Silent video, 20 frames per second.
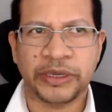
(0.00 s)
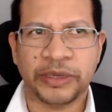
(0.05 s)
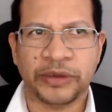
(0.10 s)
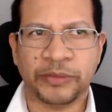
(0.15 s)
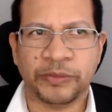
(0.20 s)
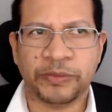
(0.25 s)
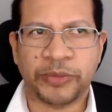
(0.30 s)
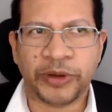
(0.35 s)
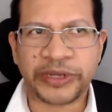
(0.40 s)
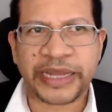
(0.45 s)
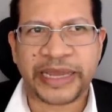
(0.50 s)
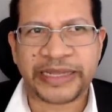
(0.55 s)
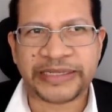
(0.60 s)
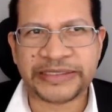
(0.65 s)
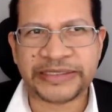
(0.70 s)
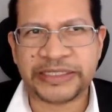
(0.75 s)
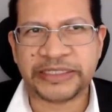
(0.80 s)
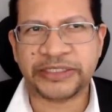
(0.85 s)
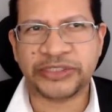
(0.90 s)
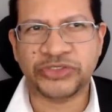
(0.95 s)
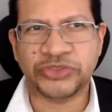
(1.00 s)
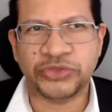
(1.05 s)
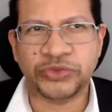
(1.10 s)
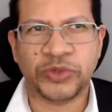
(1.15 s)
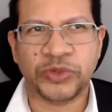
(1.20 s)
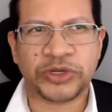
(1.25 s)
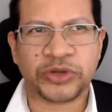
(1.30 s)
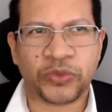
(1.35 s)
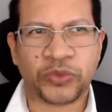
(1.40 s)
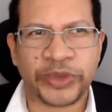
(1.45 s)
But I did do
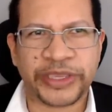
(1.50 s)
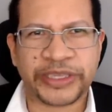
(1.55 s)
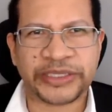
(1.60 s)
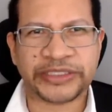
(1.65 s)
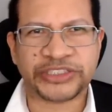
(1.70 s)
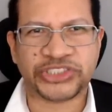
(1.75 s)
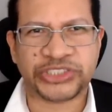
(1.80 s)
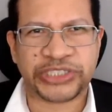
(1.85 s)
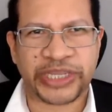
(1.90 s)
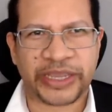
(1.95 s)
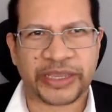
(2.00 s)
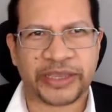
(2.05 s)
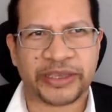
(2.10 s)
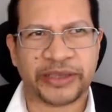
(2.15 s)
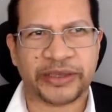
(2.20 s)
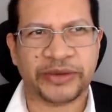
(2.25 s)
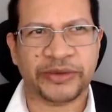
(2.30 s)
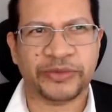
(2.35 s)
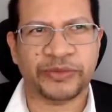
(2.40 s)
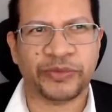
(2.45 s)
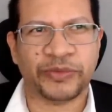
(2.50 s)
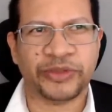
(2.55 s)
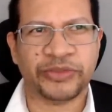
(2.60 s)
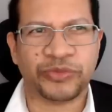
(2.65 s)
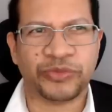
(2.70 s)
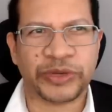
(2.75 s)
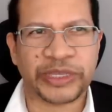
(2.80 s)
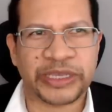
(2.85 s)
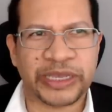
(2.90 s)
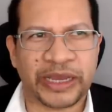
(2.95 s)
a quick check with
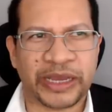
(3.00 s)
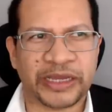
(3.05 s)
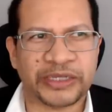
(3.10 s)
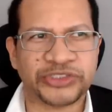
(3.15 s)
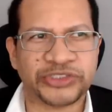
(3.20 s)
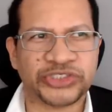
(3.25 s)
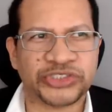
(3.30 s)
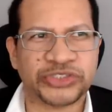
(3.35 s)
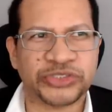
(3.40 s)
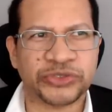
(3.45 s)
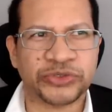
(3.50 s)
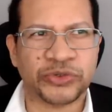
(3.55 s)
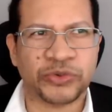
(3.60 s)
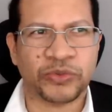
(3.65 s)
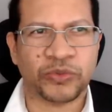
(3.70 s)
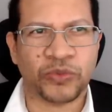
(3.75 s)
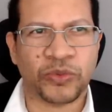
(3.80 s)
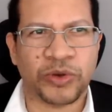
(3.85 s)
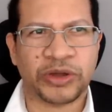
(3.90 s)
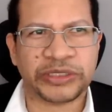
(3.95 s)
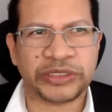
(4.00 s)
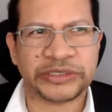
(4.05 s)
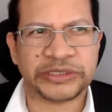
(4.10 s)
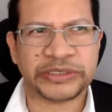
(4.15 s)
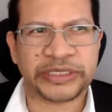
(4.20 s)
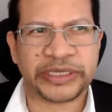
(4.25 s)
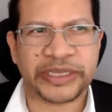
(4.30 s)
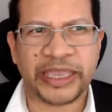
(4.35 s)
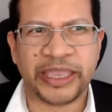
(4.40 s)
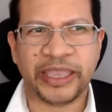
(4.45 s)
regards to what
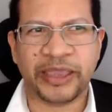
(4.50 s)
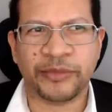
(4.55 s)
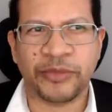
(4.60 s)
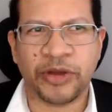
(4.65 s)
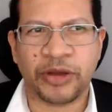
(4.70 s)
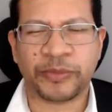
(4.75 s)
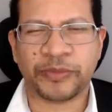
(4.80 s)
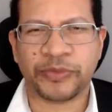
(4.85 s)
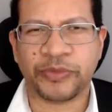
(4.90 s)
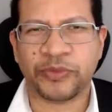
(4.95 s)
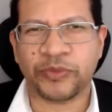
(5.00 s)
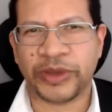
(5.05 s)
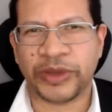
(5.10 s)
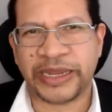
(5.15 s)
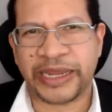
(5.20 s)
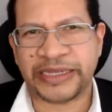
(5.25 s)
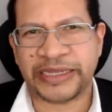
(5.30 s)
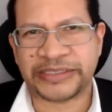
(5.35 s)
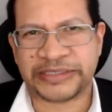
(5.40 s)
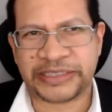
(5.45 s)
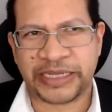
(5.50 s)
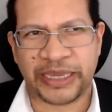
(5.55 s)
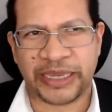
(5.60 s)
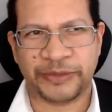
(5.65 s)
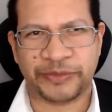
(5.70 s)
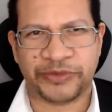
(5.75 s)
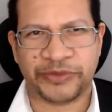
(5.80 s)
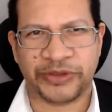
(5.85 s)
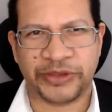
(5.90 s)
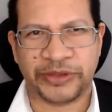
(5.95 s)
came up when I
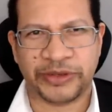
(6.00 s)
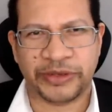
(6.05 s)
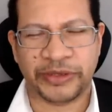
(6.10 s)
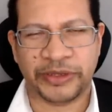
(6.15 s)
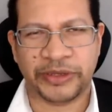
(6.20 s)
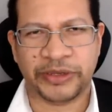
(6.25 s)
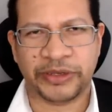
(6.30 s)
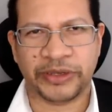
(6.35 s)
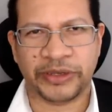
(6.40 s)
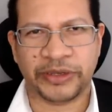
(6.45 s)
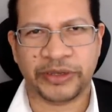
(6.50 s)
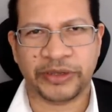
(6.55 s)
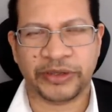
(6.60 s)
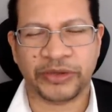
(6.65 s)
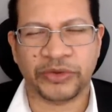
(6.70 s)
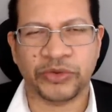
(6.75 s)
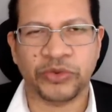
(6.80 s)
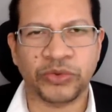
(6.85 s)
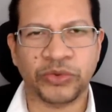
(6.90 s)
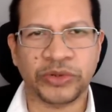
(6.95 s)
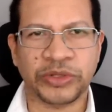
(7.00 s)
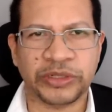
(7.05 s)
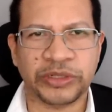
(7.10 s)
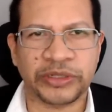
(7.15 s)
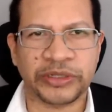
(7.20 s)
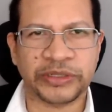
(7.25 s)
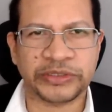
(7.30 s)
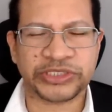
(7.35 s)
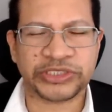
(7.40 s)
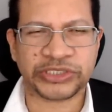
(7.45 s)
typed in
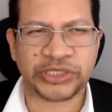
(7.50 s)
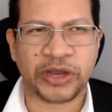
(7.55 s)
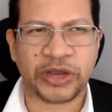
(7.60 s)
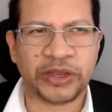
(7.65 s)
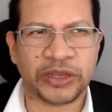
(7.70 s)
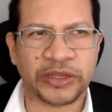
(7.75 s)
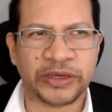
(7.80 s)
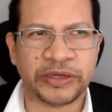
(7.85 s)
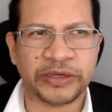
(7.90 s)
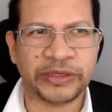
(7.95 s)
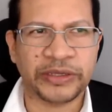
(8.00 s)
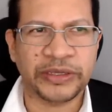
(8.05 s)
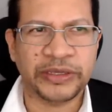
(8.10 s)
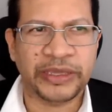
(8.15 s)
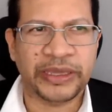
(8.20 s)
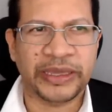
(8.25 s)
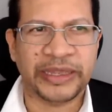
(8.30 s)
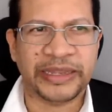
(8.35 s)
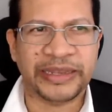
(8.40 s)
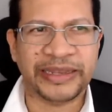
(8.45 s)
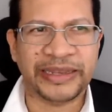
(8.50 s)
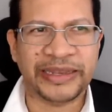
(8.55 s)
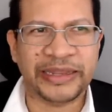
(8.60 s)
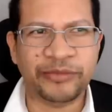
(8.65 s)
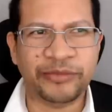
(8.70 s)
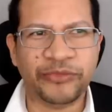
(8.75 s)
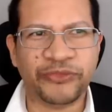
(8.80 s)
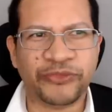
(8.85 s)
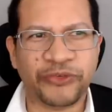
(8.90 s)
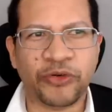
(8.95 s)
Google Scholar, a
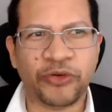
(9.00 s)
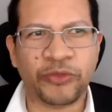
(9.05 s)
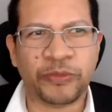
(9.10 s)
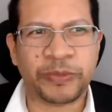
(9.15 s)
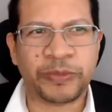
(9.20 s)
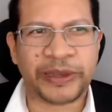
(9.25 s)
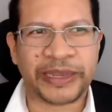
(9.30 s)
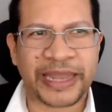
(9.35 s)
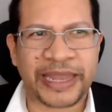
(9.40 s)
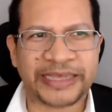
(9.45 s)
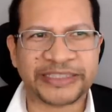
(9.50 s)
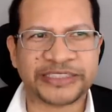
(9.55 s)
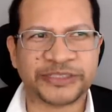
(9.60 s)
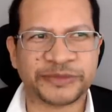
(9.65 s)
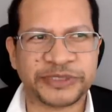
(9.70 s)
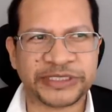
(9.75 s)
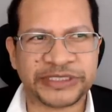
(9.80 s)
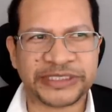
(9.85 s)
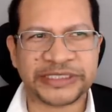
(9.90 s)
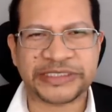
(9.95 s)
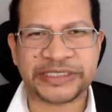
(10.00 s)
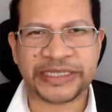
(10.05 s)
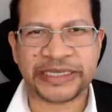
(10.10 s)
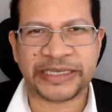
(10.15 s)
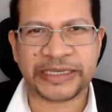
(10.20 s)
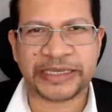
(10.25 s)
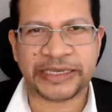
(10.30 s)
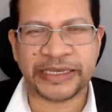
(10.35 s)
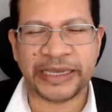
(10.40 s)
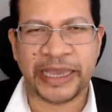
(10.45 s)

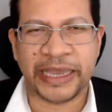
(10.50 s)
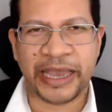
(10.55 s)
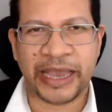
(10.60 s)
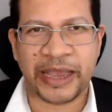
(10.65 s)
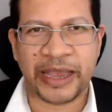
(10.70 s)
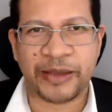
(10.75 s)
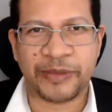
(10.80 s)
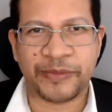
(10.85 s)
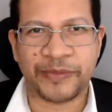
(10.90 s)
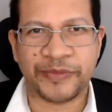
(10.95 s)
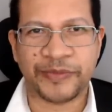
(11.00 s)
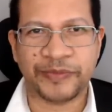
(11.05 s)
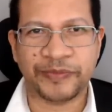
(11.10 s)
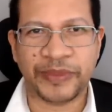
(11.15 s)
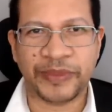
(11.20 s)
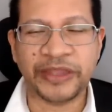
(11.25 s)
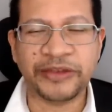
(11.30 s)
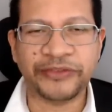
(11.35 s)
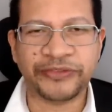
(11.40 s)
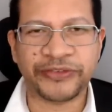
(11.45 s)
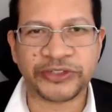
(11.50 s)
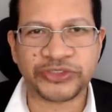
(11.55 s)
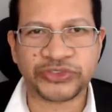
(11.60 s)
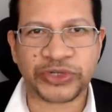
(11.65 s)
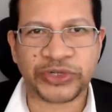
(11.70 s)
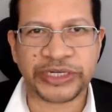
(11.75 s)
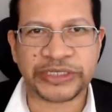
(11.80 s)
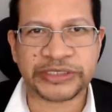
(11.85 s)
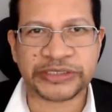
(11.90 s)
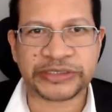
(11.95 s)
lymphoplasmacytic
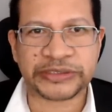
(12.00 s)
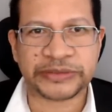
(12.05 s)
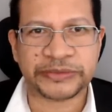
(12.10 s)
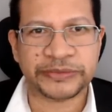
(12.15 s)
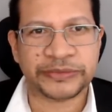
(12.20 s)
infiltrates.